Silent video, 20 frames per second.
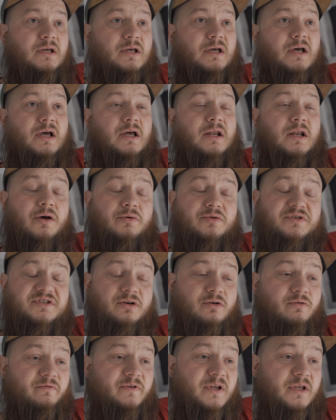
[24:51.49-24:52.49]
I know it's
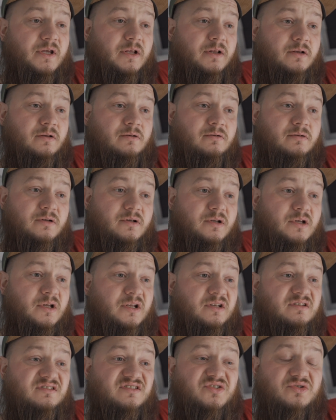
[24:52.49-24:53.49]
overkill
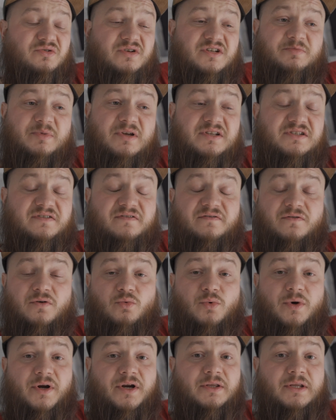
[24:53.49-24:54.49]
and too expensive for
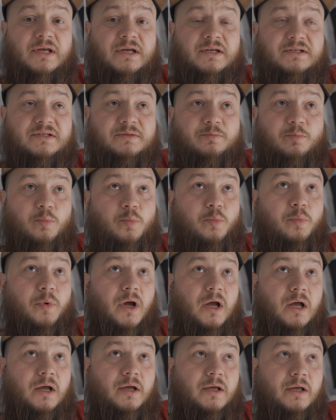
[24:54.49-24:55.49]
what it does,
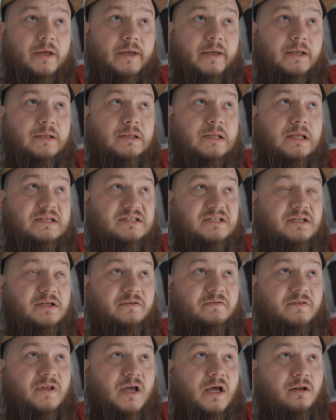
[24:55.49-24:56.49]
but it does
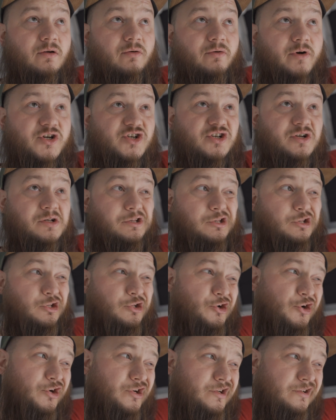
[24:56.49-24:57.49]
give that original
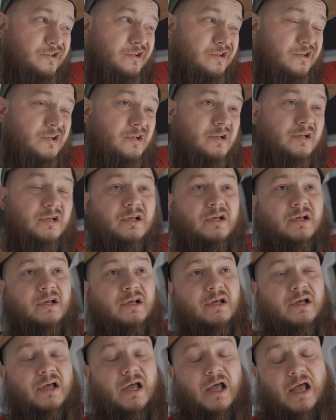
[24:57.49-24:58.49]
look
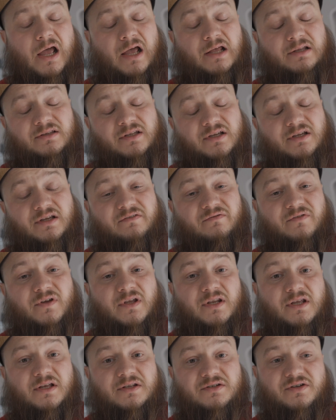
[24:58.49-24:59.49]
and the
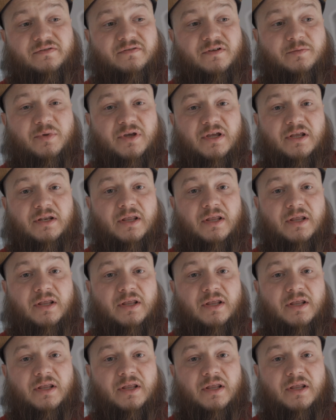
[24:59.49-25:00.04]
convenience of it being